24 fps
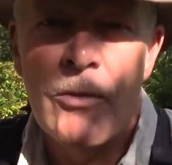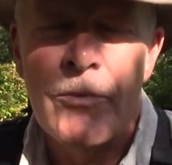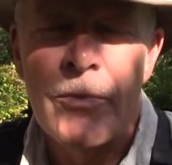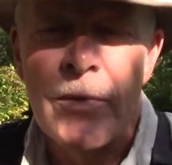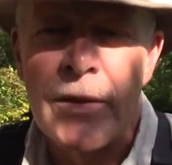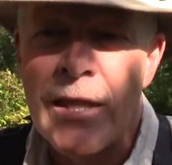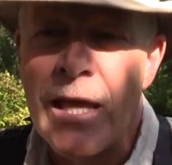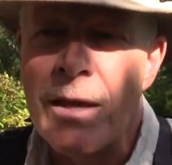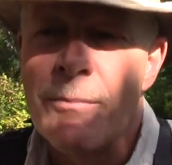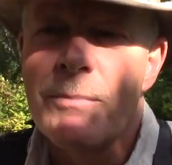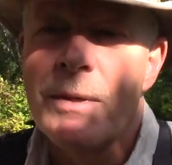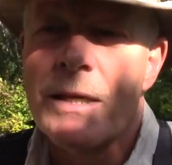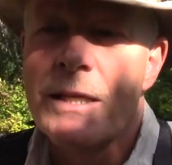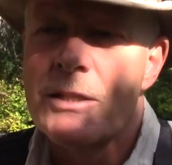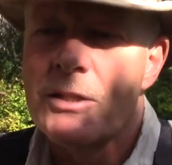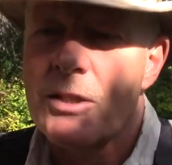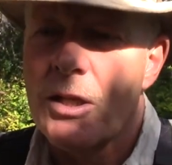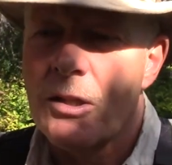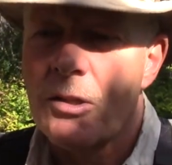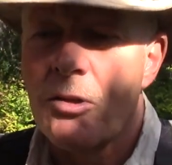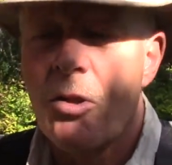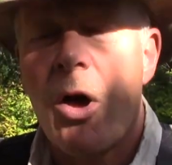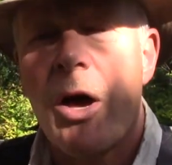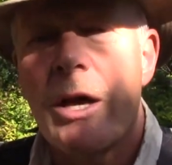And that means
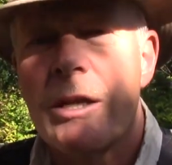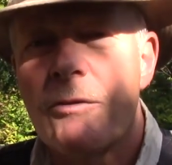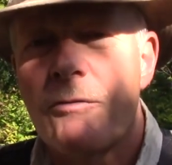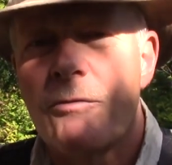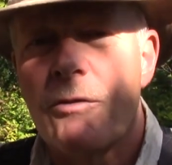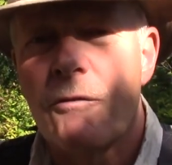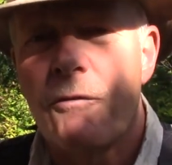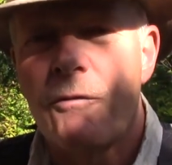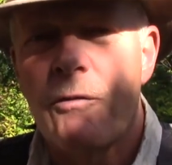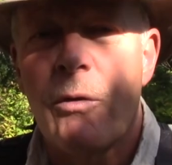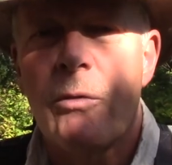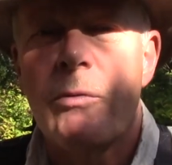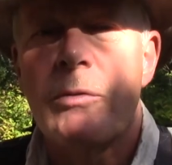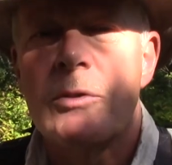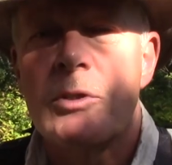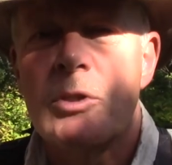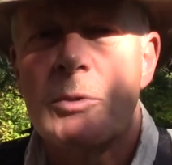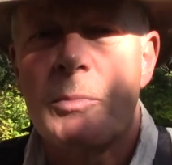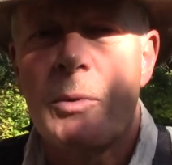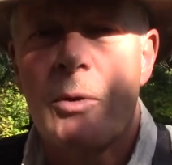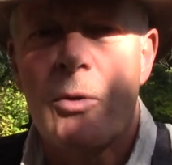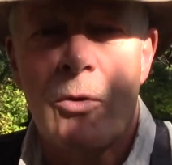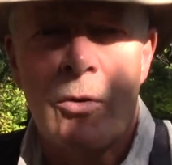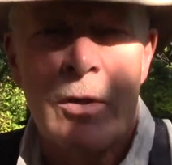a lot of the
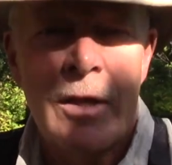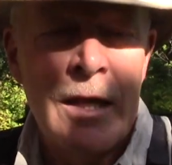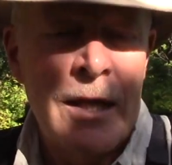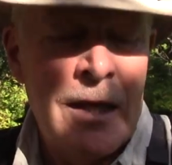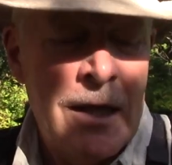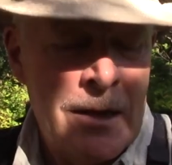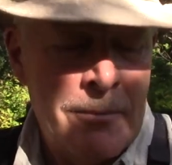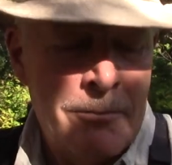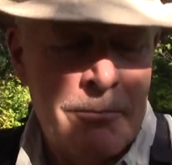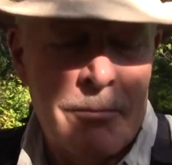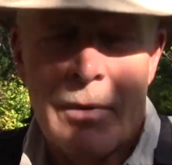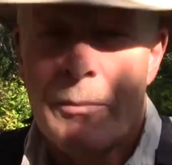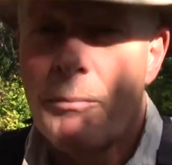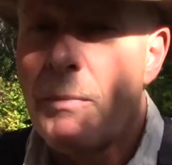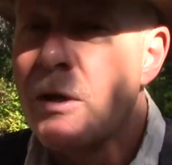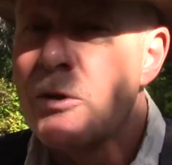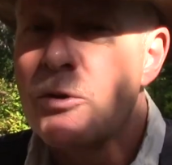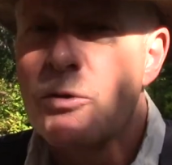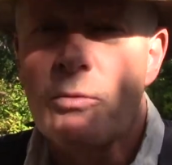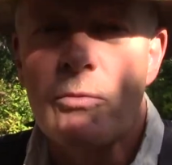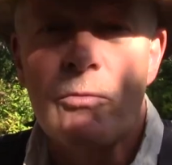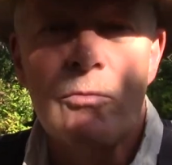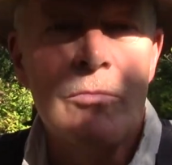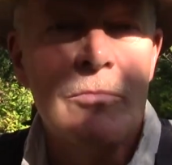forageable
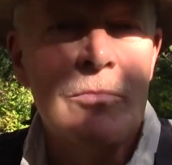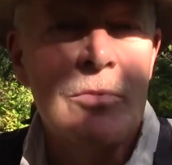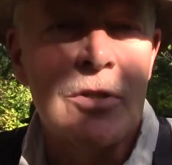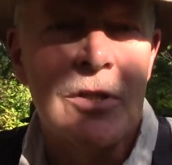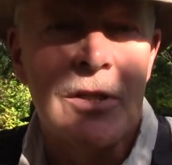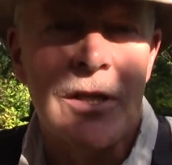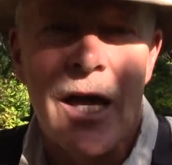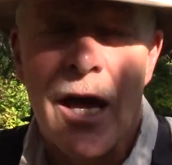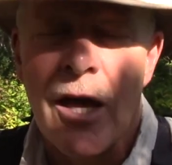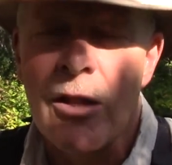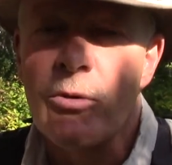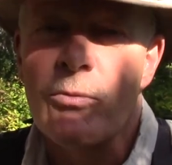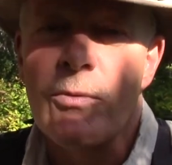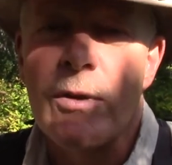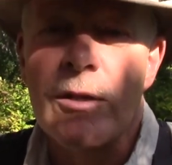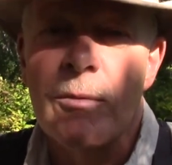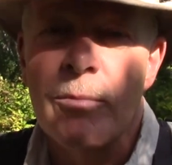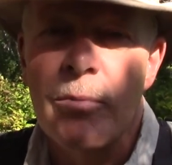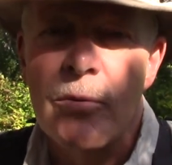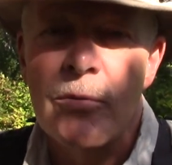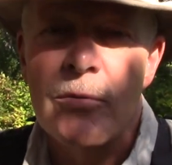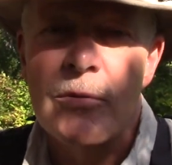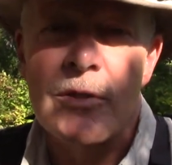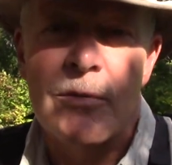mushrooms and other
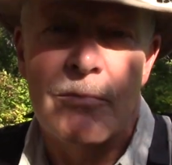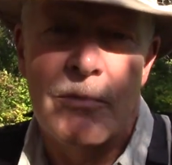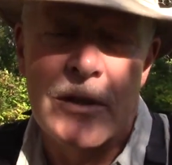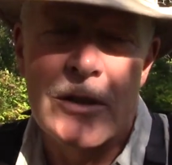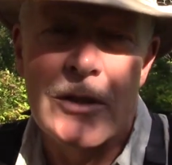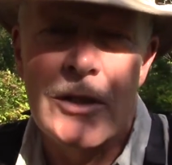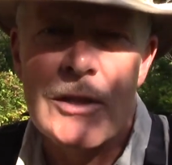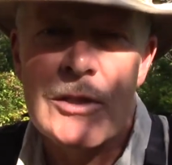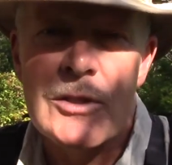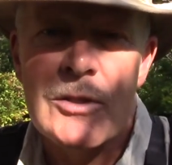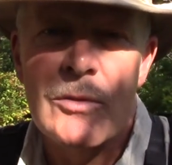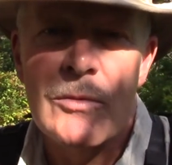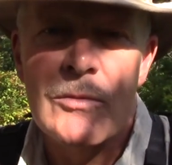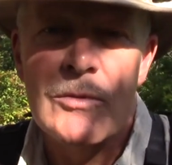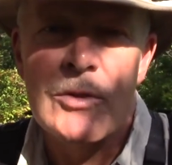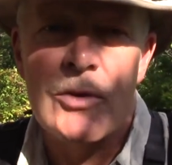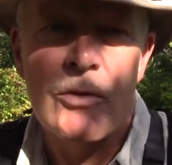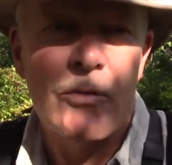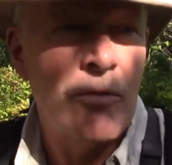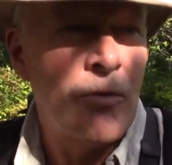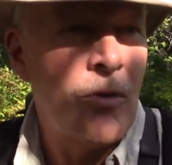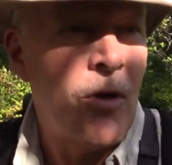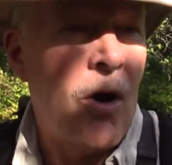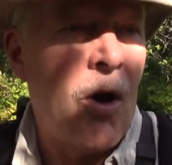edibles and medicinals
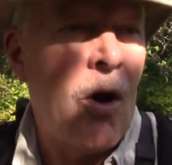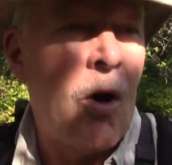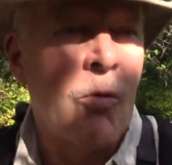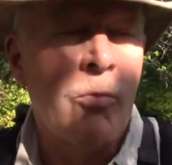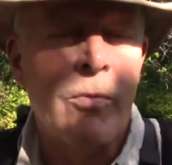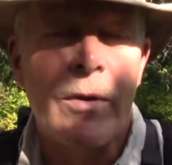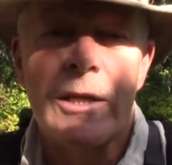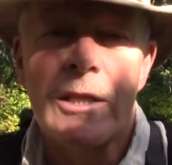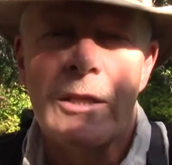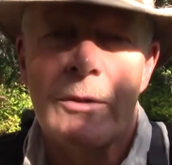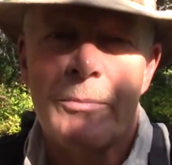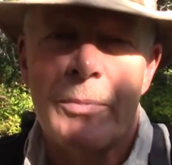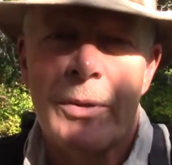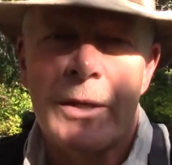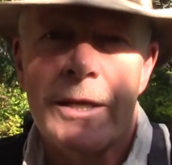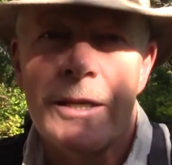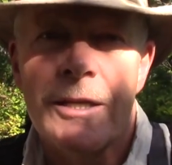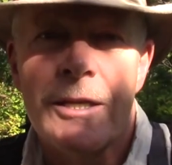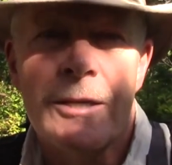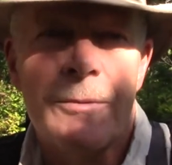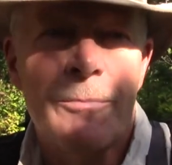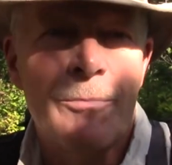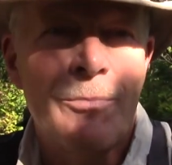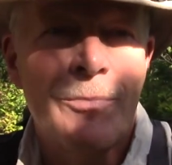are all ready to
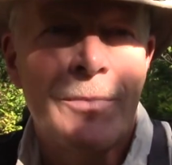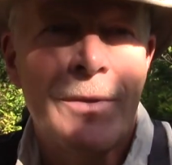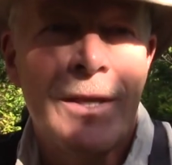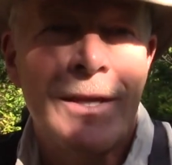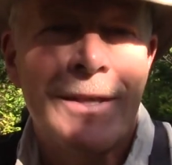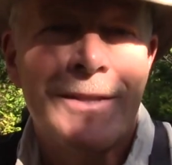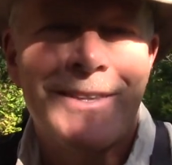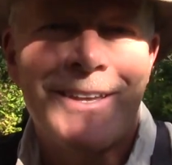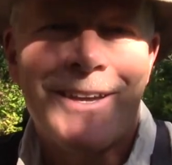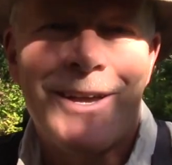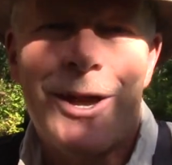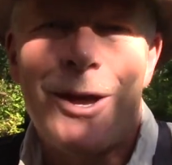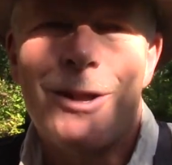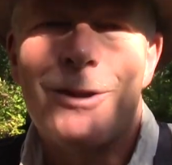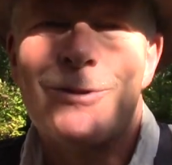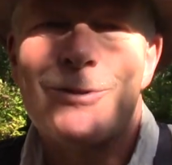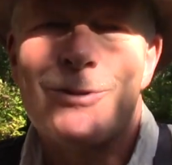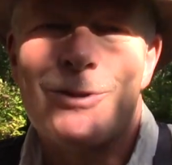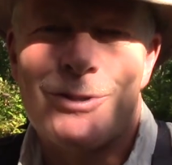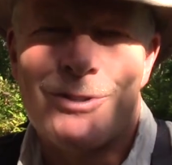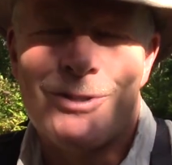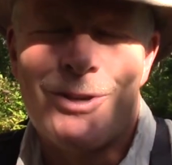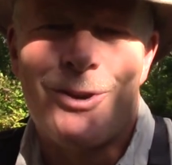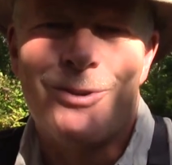pick the
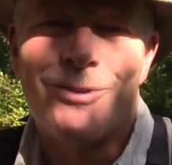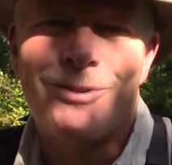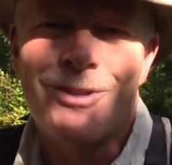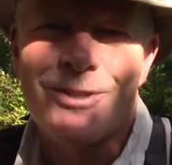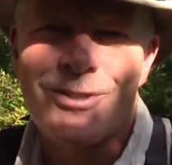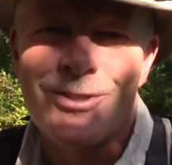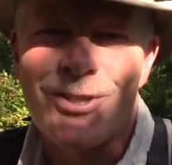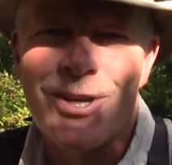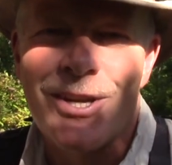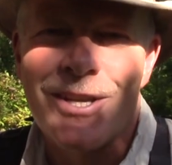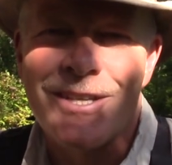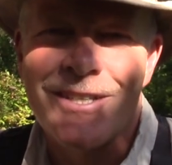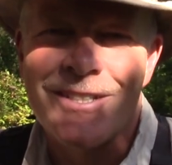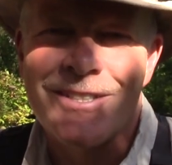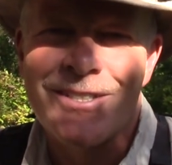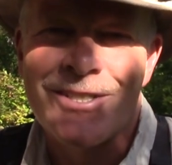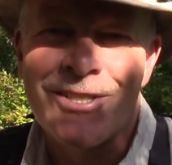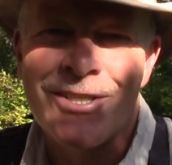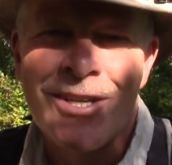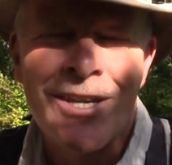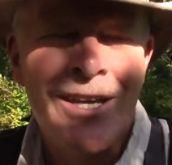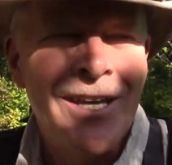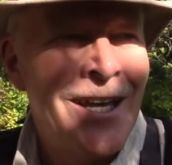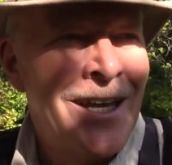colors are starting to
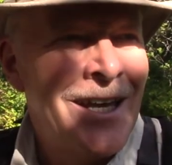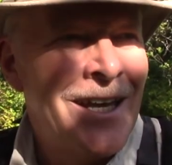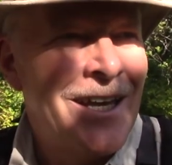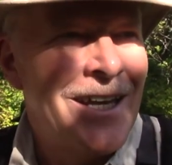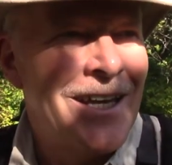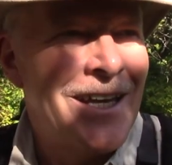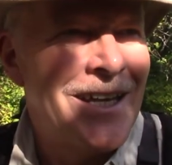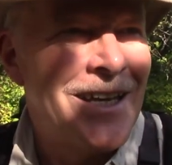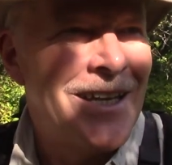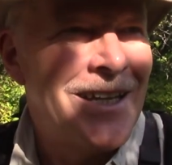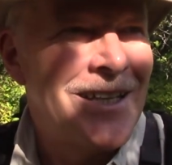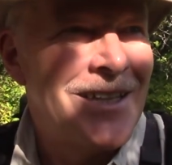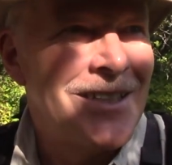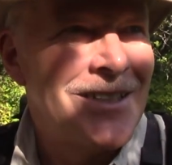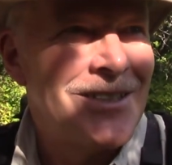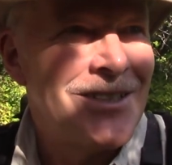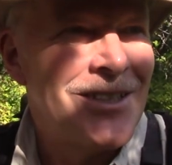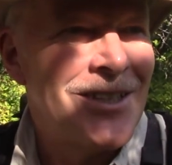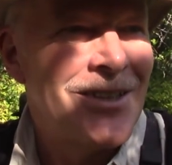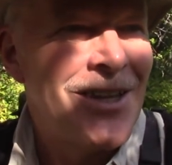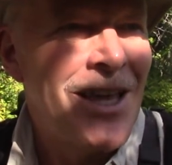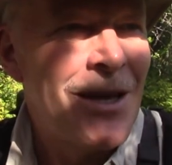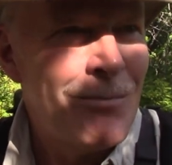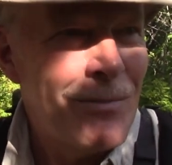change and
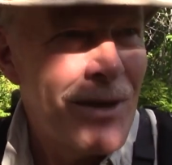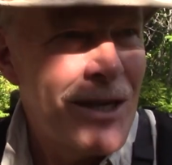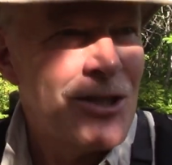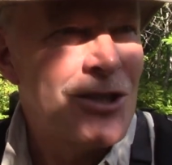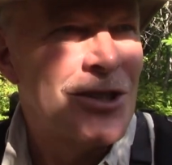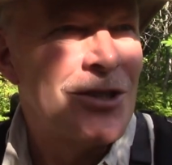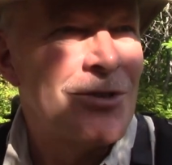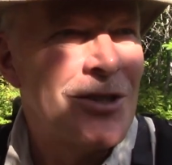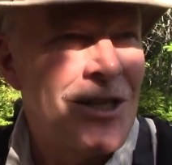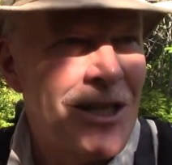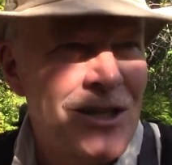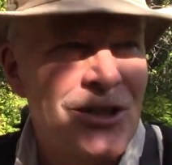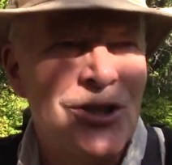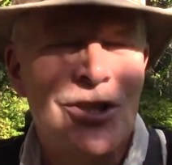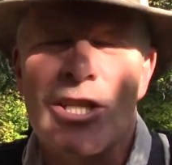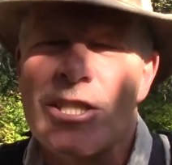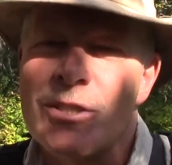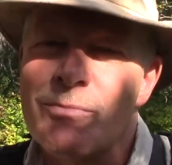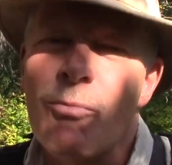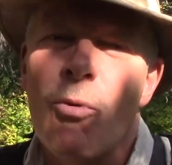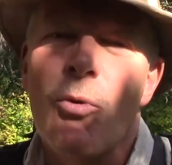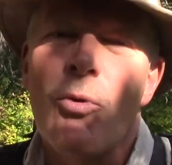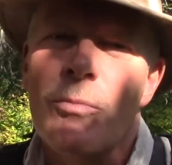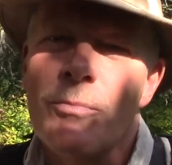uh, that makes it
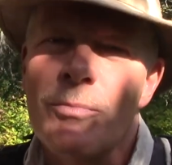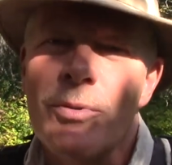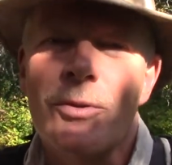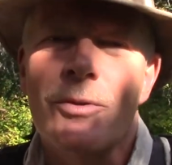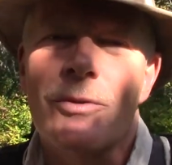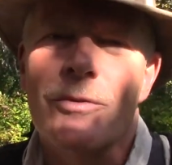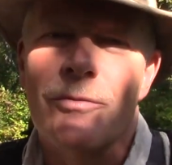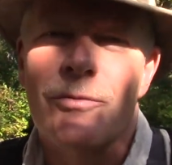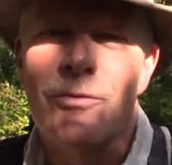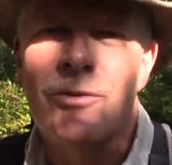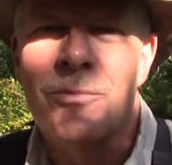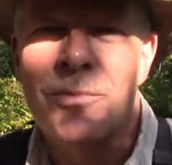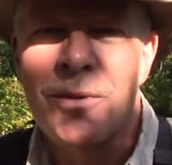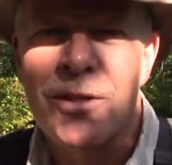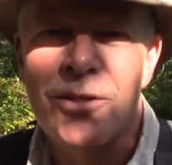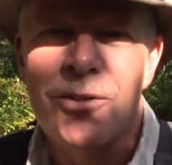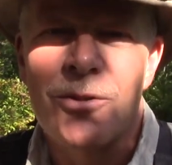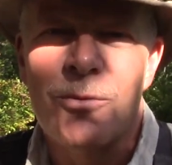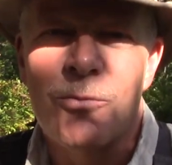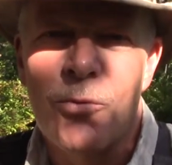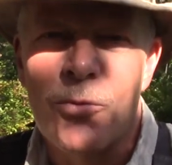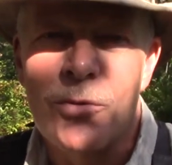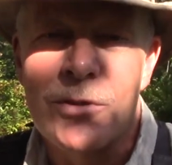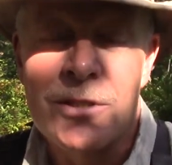just more beautiful to be in
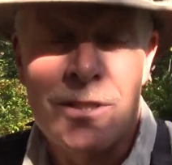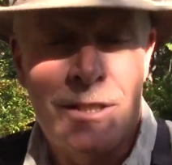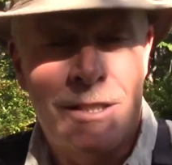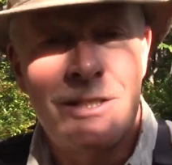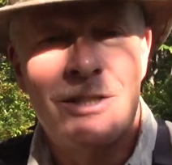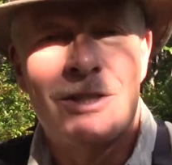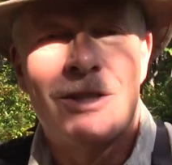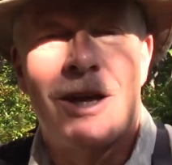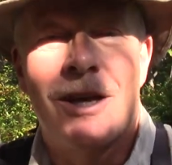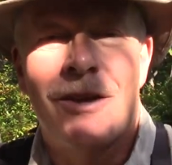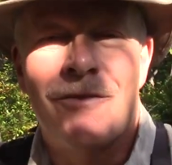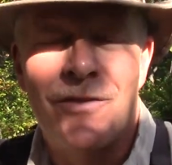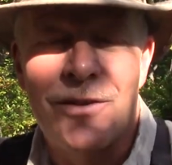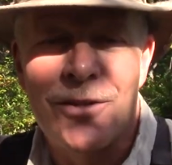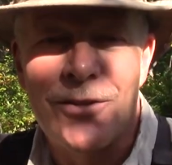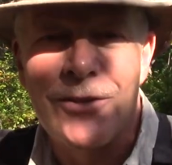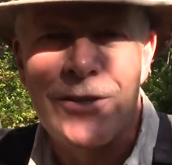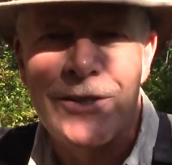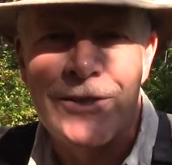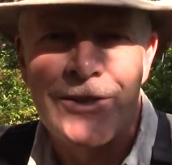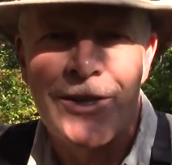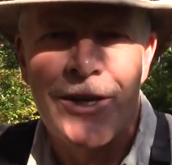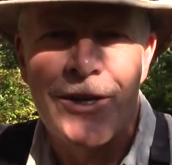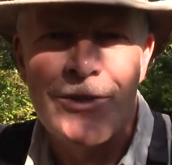the woods at least I
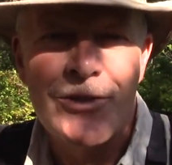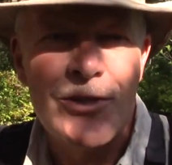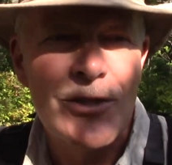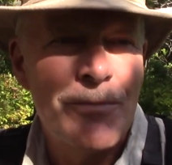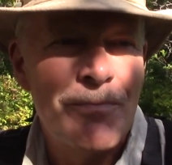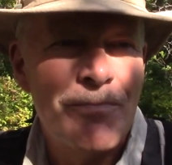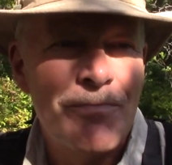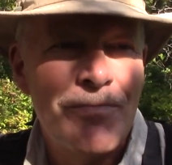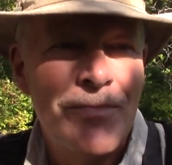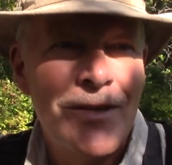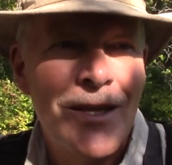feel it does